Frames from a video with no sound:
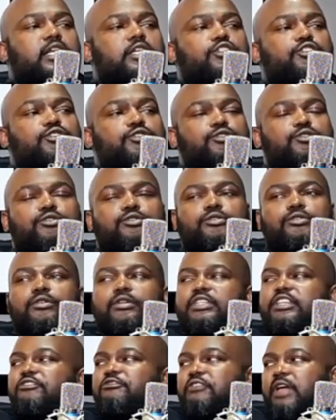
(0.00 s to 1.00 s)
to
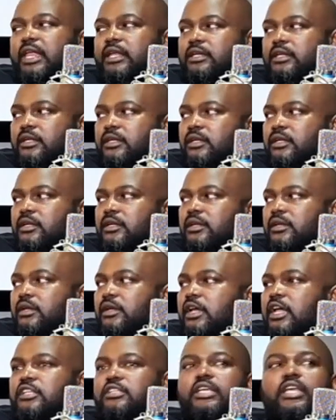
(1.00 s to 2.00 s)
defend.
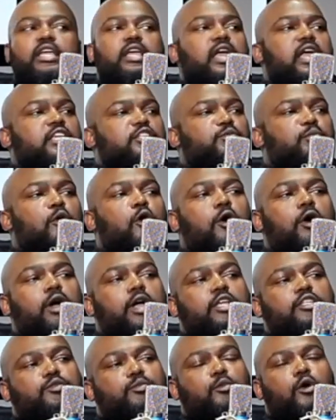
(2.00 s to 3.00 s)
It's more
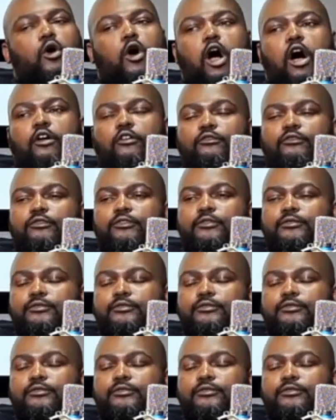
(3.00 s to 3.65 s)
of